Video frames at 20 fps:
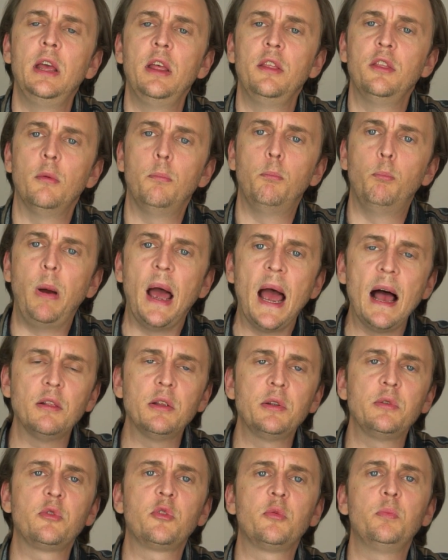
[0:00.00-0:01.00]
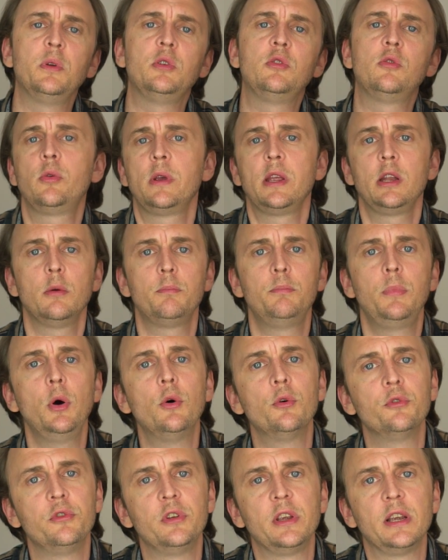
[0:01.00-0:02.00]
The balance between
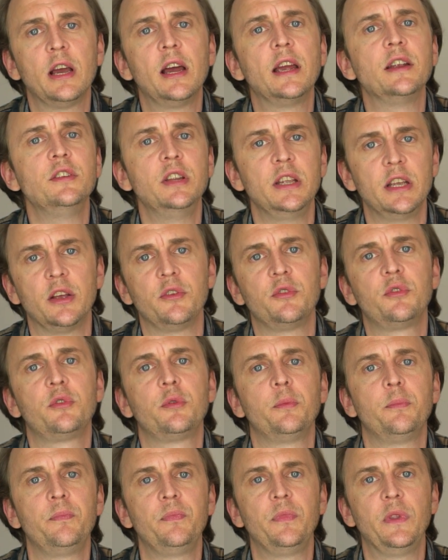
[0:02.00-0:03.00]
opposing ideas.